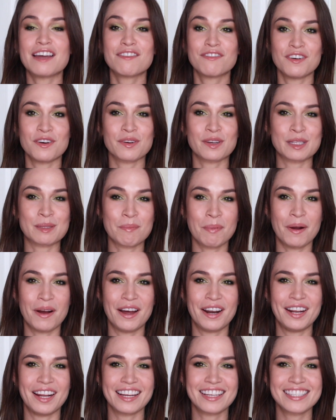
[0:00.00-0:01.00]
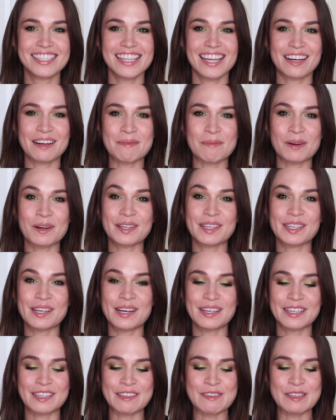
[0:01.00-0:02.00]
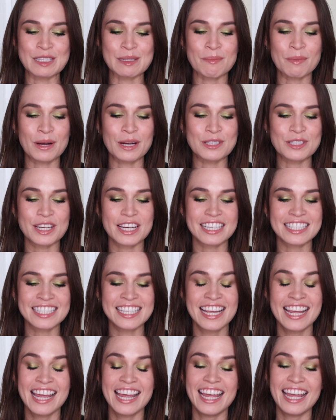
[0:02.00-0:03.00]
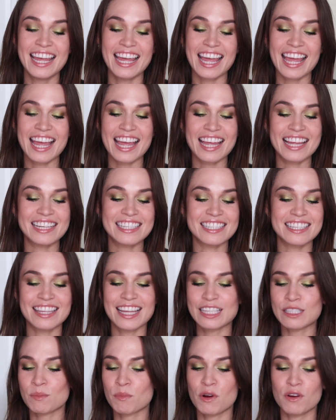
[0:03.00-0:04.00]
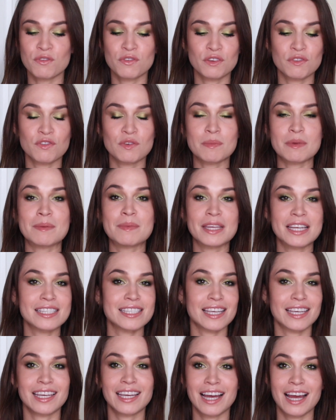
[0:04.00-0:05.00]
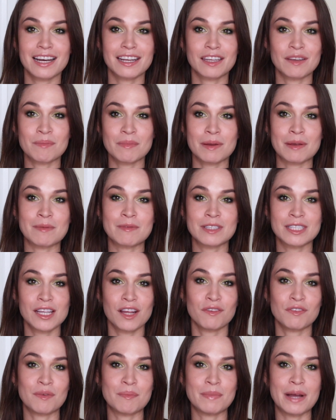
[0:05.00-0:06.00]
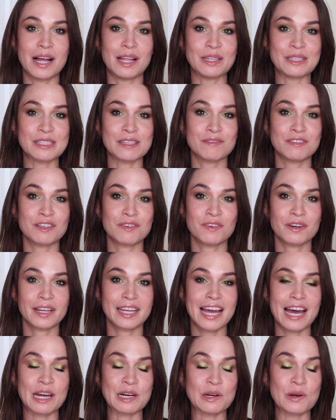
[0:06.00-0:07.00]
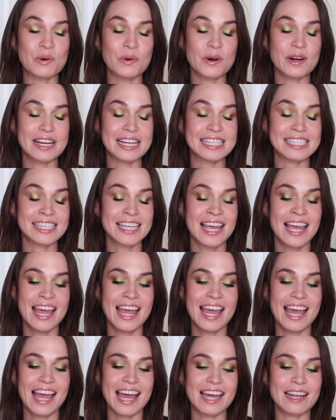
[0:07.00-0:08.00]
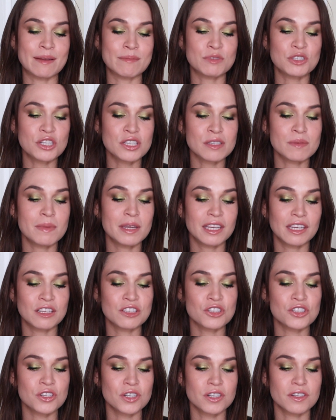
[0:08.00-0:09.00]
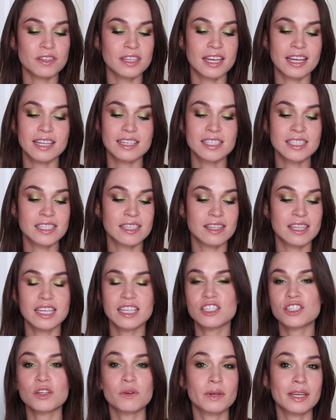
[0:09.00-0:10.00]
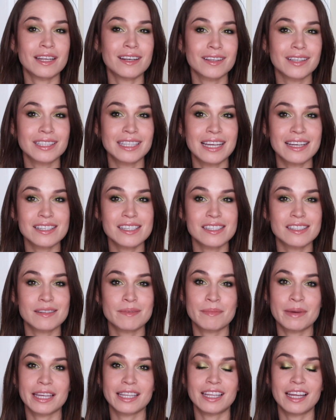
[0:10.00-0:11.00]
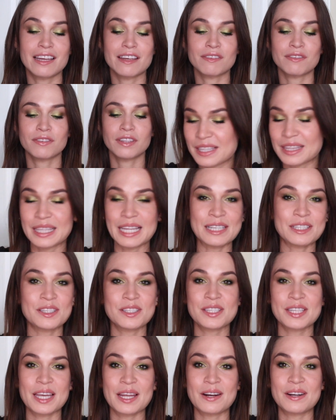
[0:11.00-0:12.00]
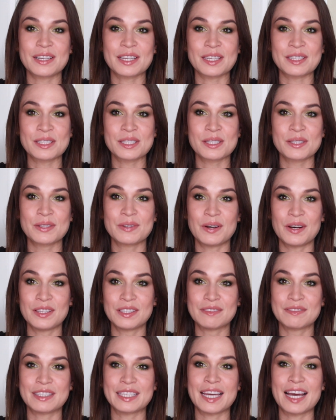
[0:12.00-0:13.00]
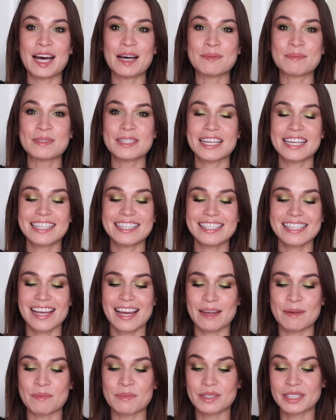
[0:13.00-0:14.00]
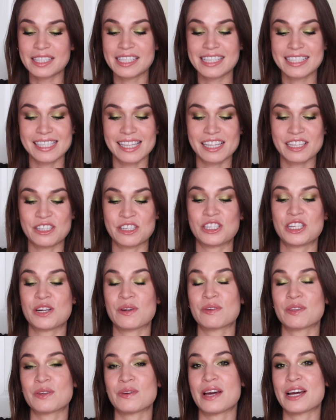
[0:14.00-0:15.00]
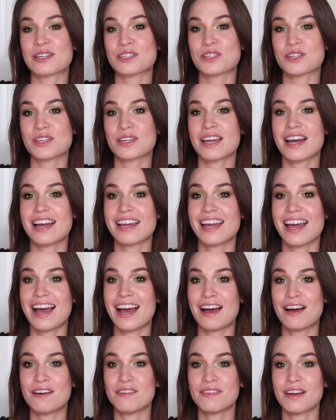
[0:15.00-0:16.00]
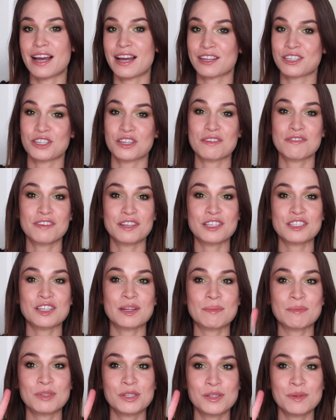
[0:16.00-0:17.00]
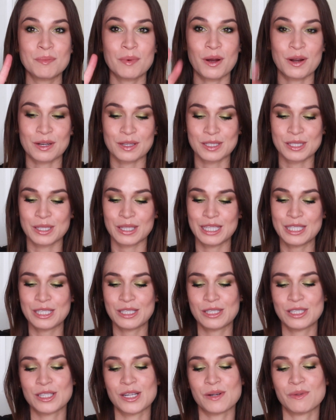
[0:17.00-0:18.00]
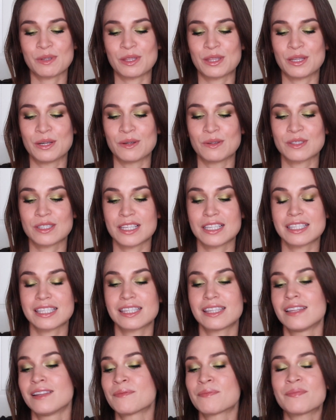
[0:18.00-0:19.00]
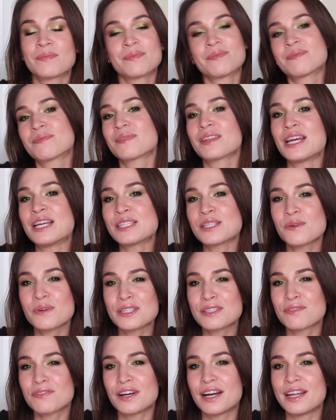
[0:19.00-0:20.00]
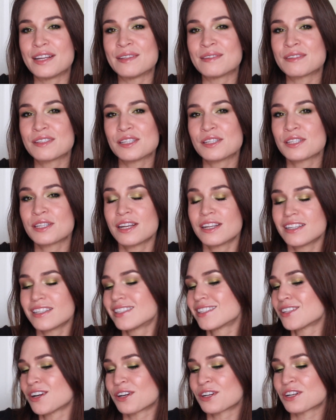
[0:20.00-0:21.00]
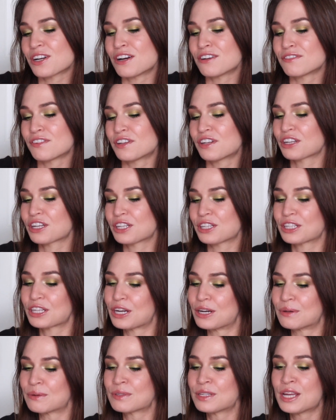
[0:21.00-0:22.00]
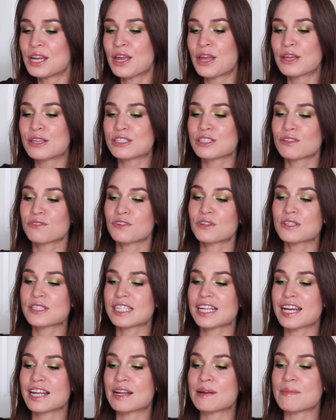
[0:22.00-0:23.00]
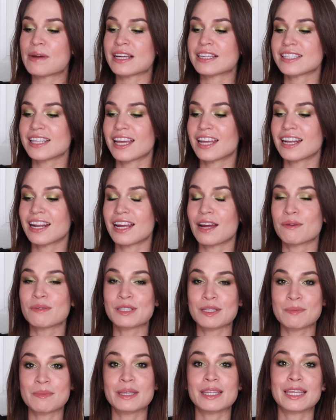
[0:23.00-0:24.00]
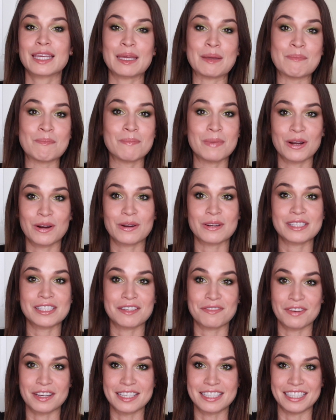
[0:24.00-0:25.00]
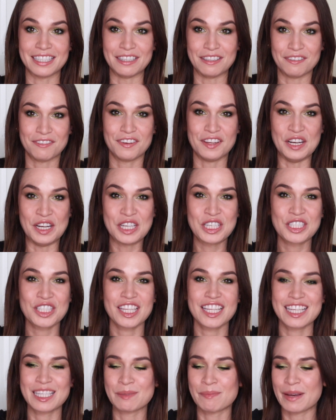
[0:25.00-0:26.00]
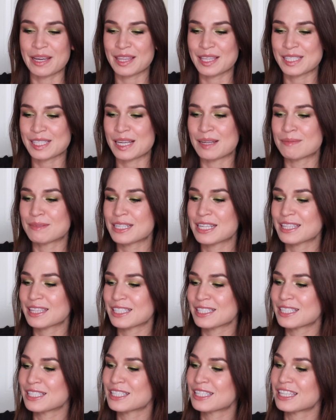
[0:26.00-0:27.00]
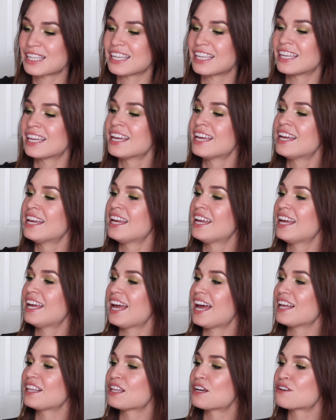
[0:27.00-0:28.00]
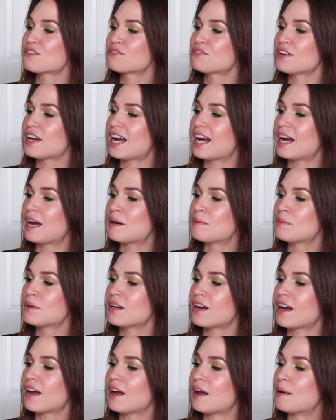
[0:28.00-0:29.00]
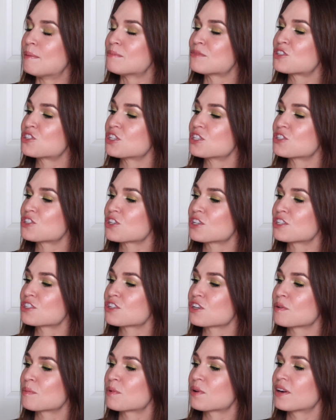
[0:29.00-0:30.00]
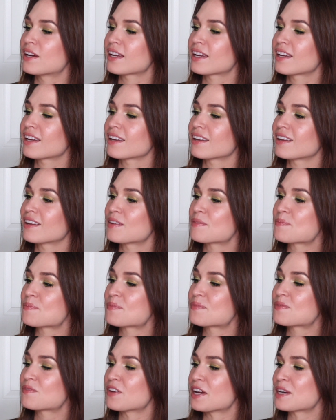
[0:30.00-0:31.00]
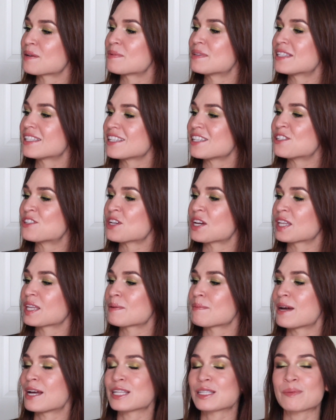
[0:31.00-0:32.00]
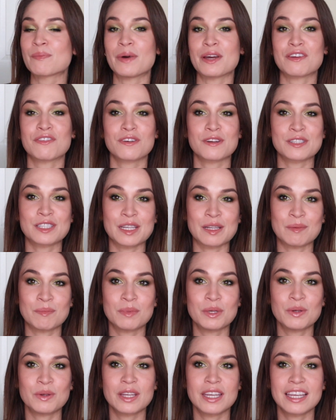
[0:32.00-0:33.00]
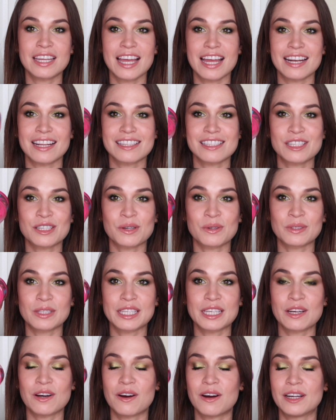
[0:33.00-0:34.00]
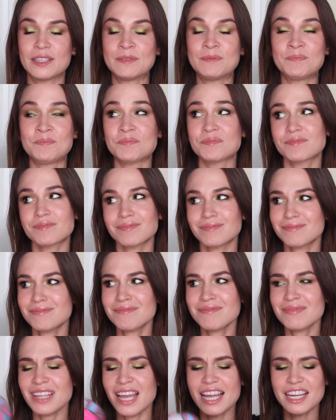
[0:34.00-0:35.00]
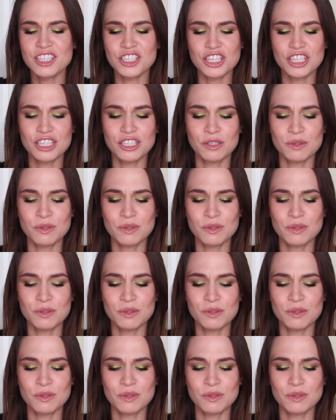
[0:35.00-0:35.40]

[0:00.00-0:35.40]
focus products that I'm working on in this project. And that's perfect for me because I can kind of give myself a balance of different categories. And I'm just making sure that things don't get neglected in my life. Let's just get on into all of the updates. I'm really excited to share with you. Actually, I have actually finished up 2 products. So let's just start with those because it's always fun to start it off on a good note. So the first item, I said I was gonna be like embarrassed if I didn't finish this by this update. This is the Hello Fab Ginger and Turmeric Vitamin C Jelly Mask by First Aid Beauty, and it's totally gone. I actually